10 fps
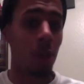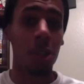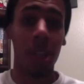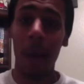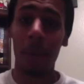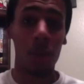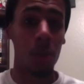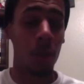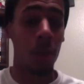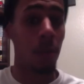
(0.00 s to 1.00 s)
chapters
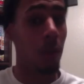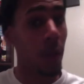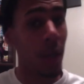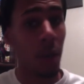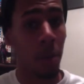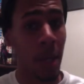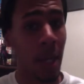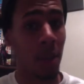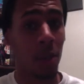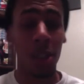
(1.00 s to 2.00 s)
were real,
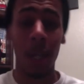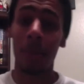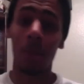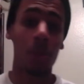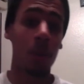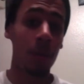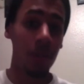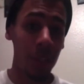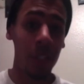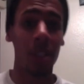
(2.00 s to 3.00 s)
man. Those chapters were
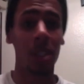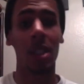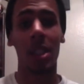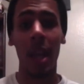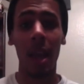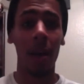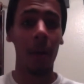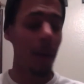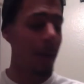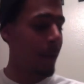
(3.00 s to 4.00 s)
vicious as
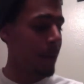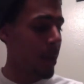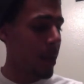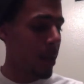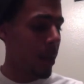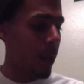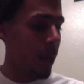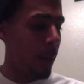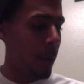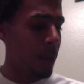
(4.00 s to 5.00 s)
hell.
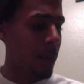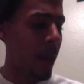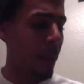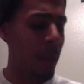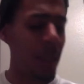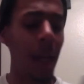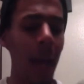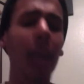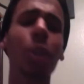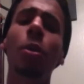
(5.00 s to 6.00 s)
But
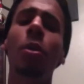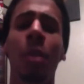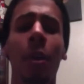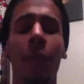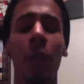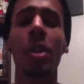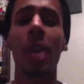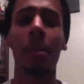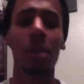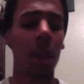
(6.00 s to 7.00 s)
the first
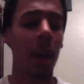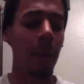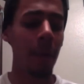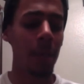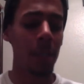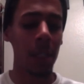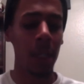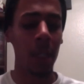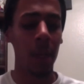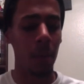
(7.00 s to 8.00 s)
episode that I've ever
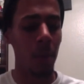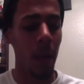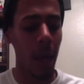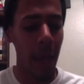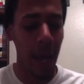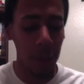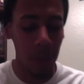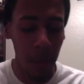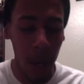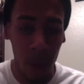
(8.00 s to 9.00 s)
seen, and it actually
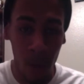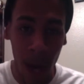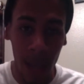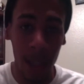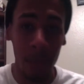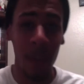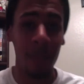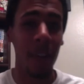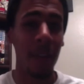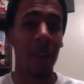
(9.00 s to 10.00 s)
made Rock Lee my
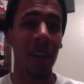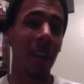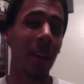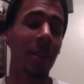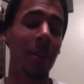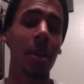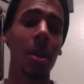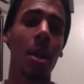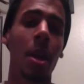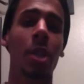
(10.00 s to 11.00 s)
favorite character,
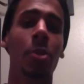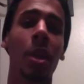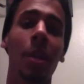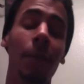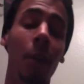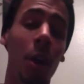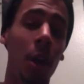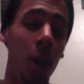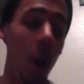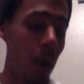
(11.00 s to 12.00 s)
is when he
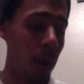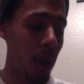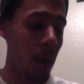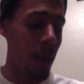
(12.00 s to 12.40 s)
fought Gaara.